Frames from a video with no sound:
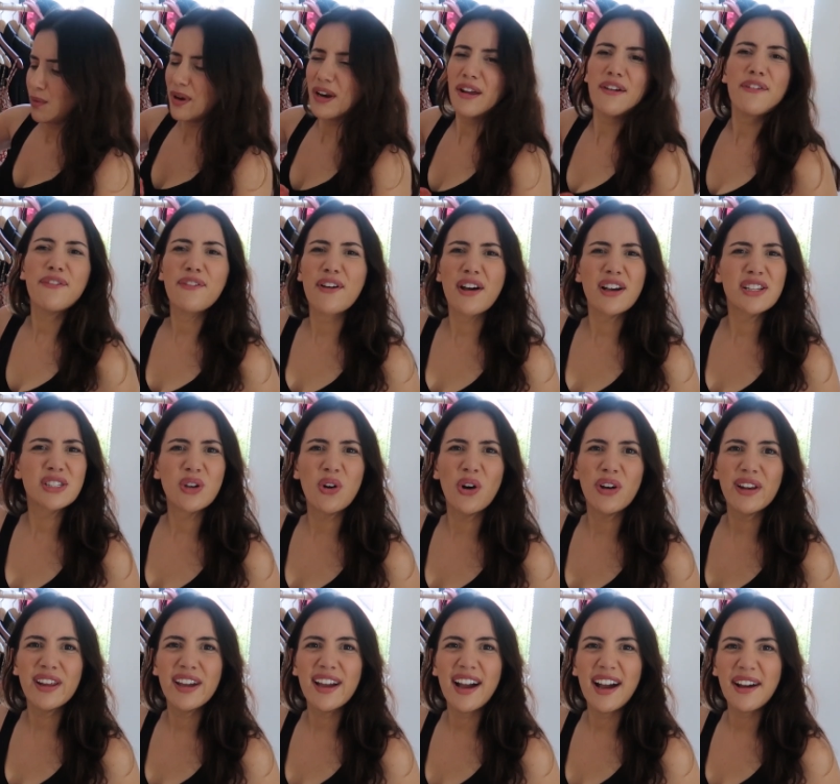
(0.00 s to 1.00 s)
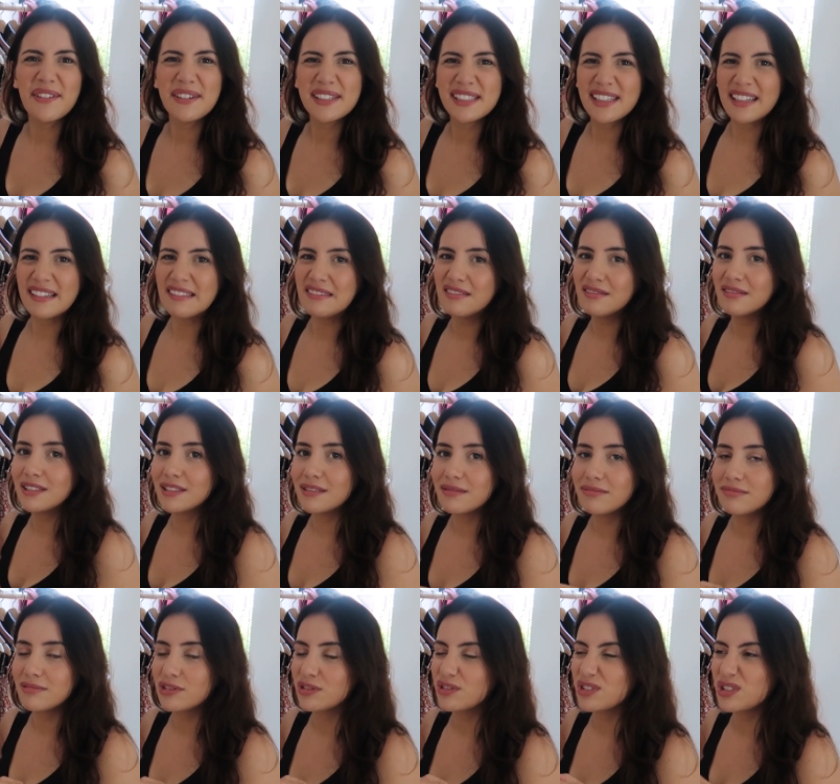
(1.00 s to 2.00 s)
When I first got it, I was like, oh,
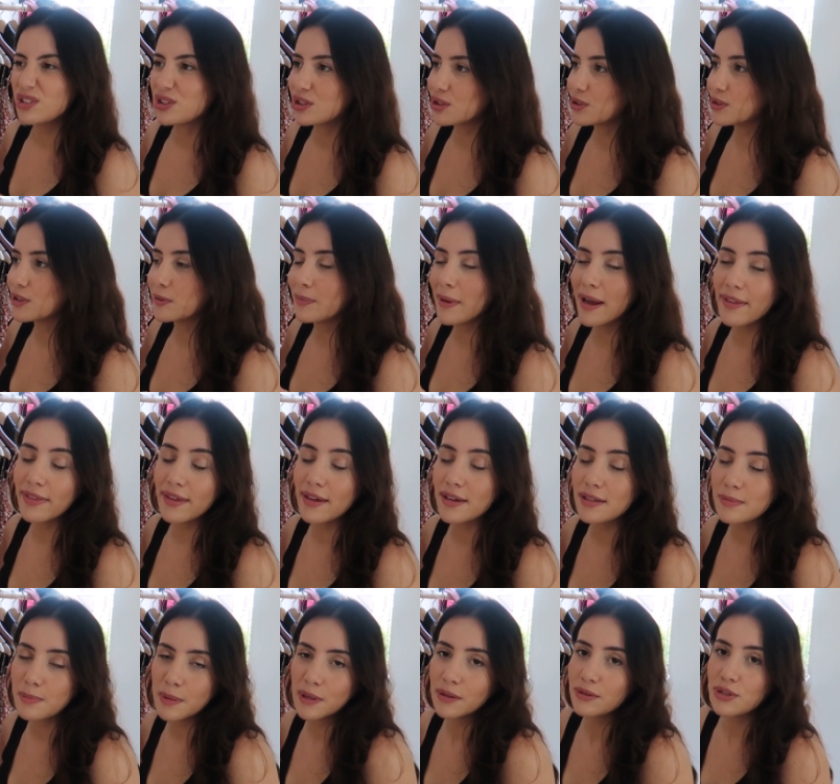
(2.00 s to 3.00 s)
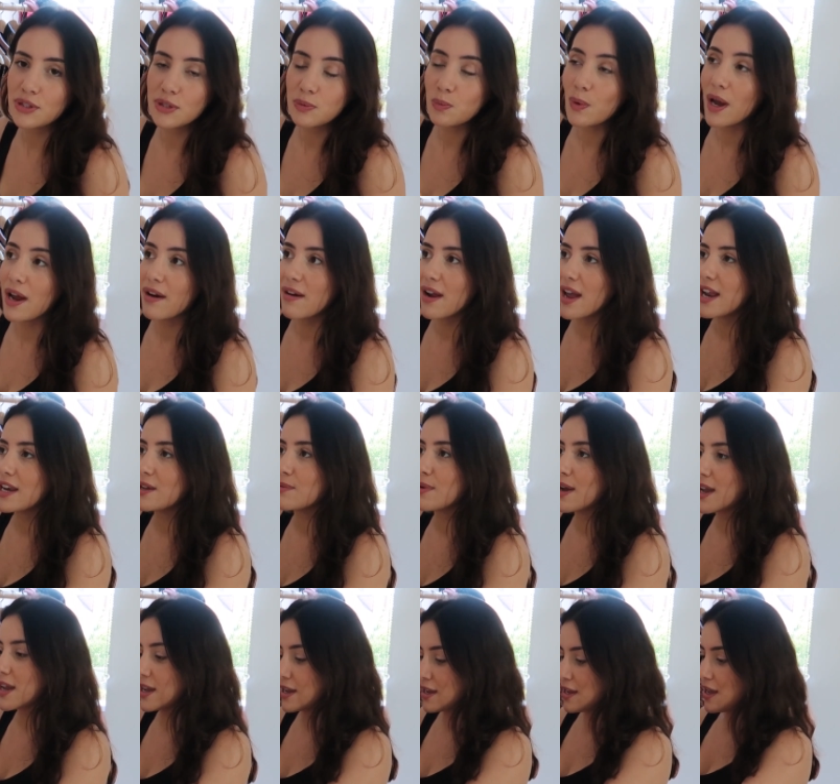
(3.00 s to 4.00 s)
I'm not too sure about this, but I'll just wear it
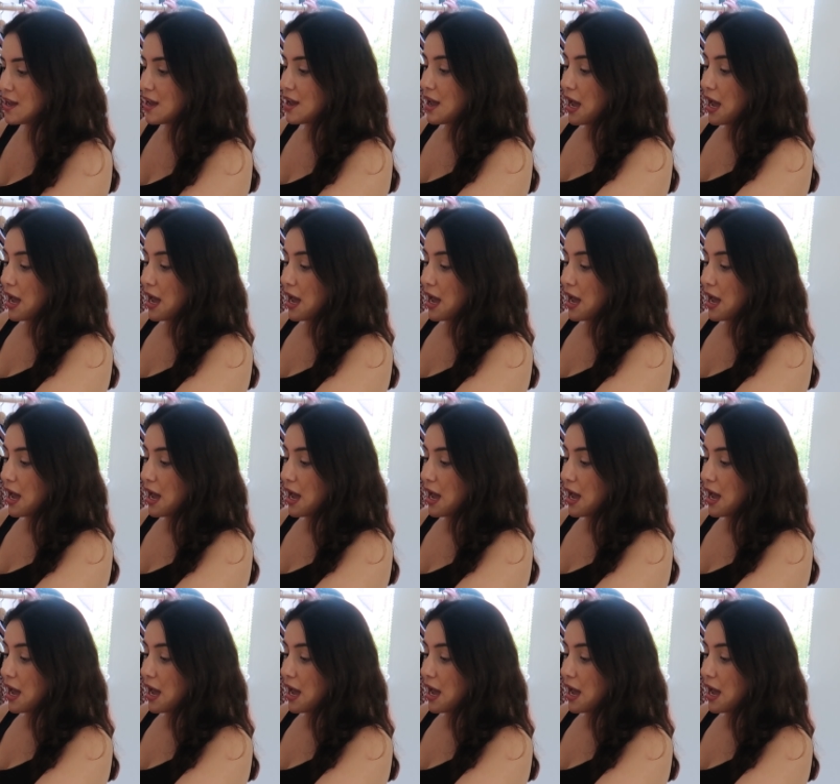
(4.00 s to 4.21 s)
anyway.